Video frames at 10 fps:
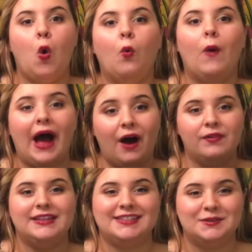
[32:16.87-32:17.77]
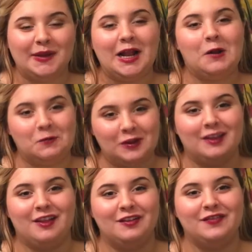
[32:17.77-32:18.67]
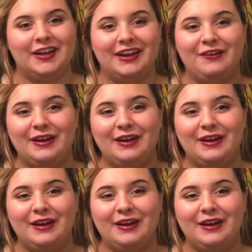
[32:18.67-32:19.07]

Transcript: Wow, this has been a really long video,